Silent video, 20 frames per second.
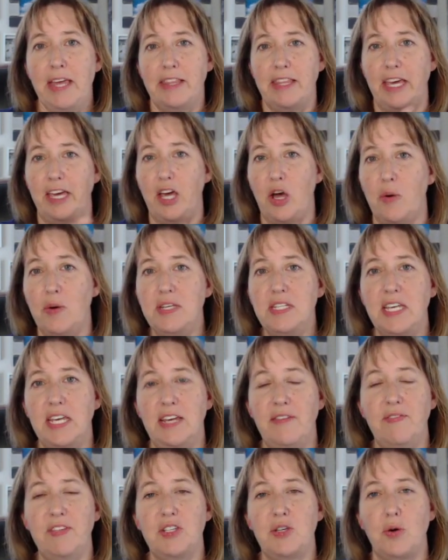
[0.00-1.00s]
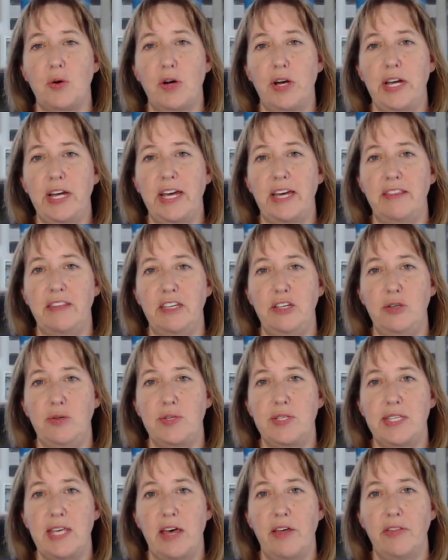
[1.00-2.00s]
they go into inventory, and then you
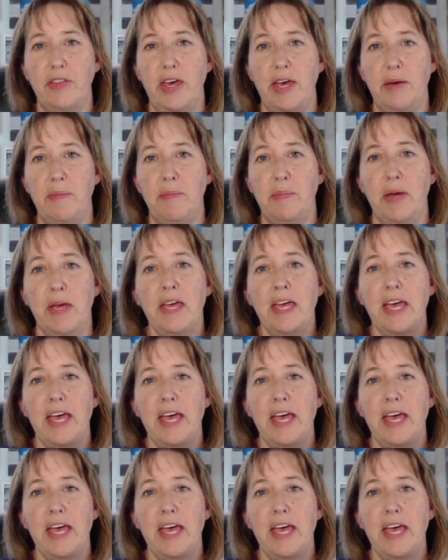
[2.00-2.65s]
sell them.